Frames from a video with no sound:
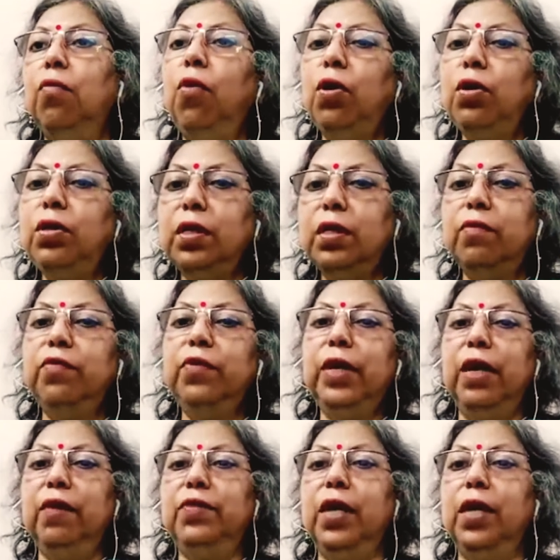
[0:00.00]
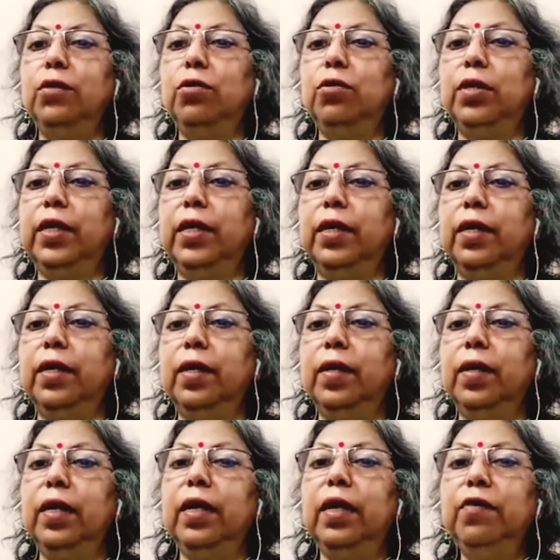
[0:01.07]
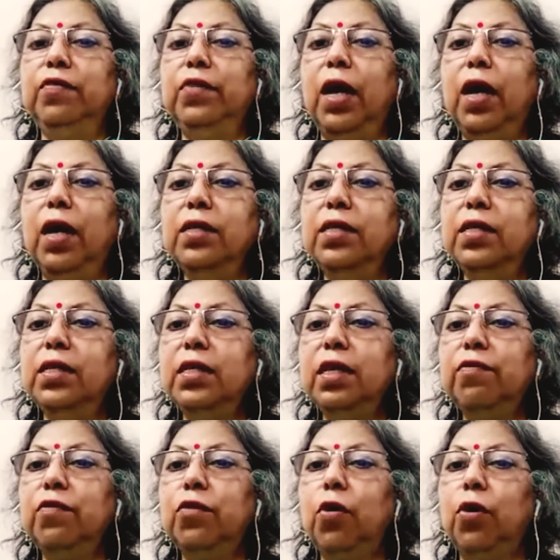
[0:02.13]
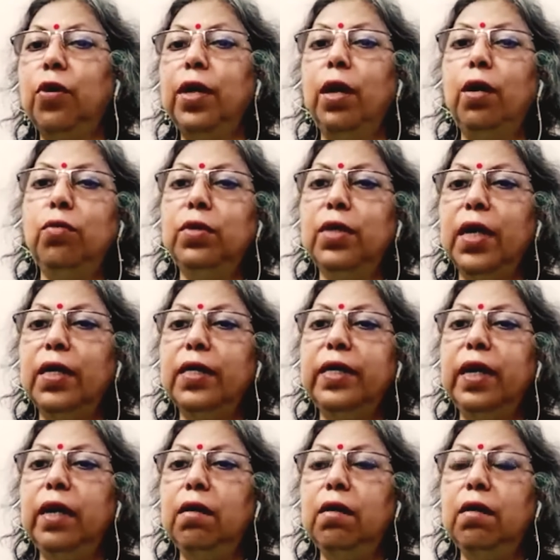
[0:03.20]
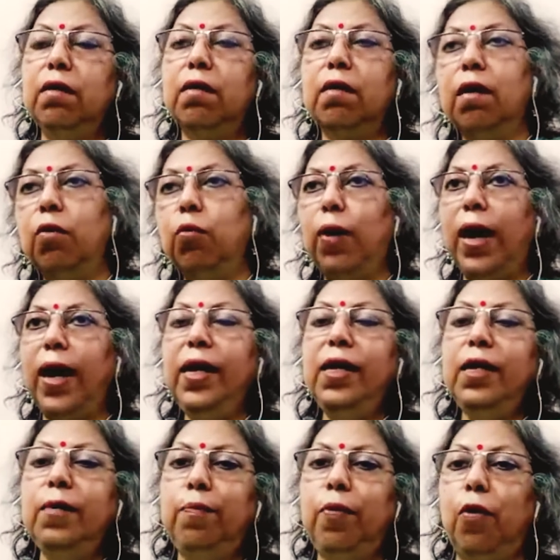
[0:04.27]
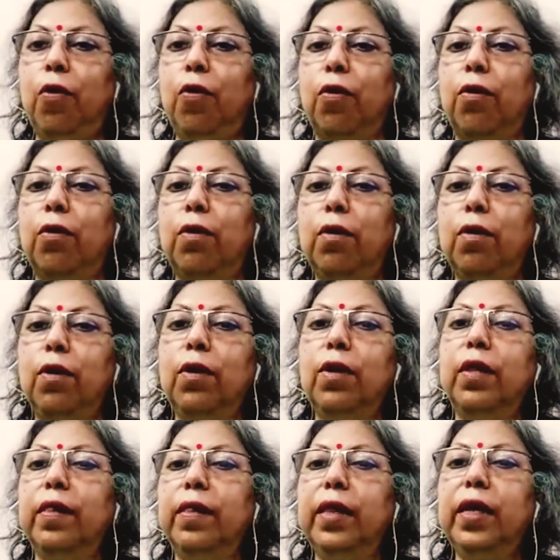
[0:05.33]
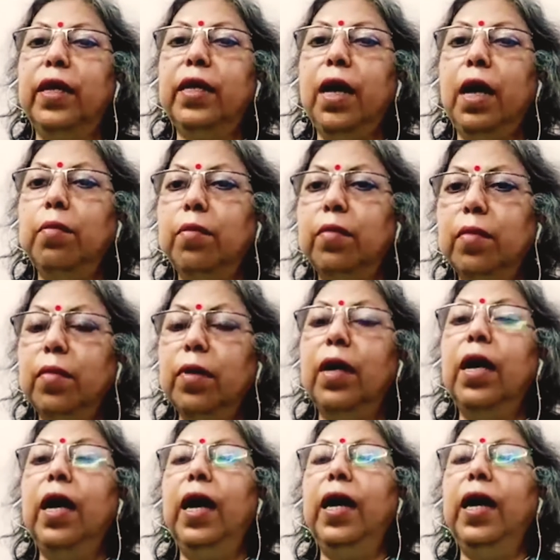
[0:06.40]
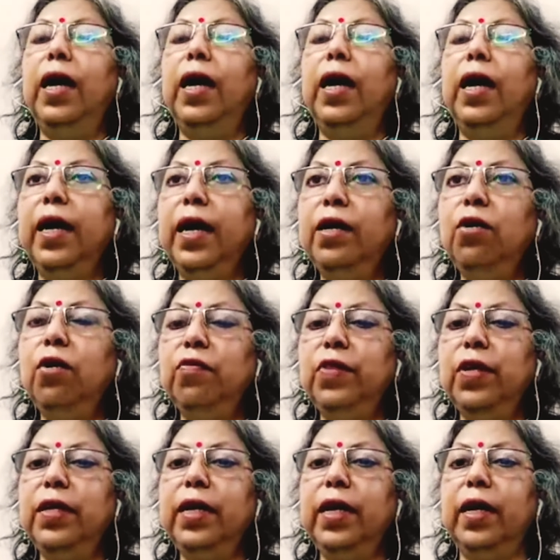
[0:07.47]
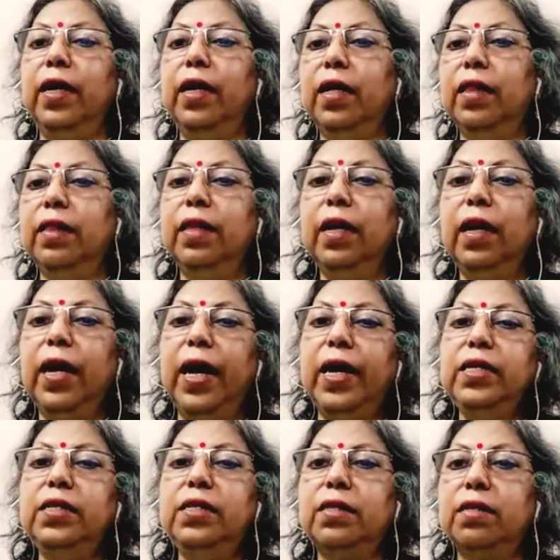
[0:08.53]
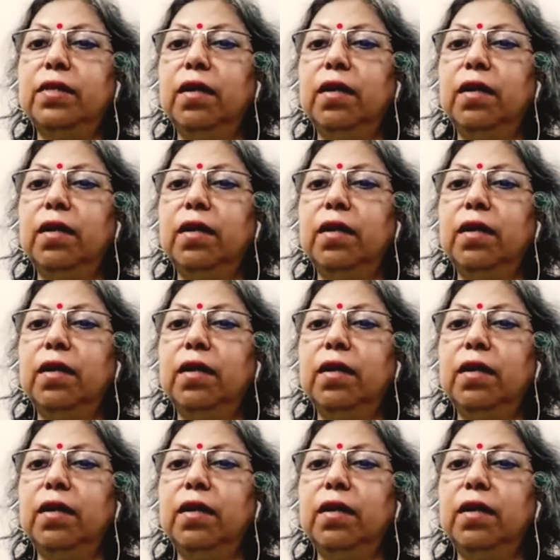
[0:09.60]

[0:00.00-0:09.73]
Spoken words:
What we have done today. If the hunters have gone out and killed a wild boar, they come and at the end of the day, they light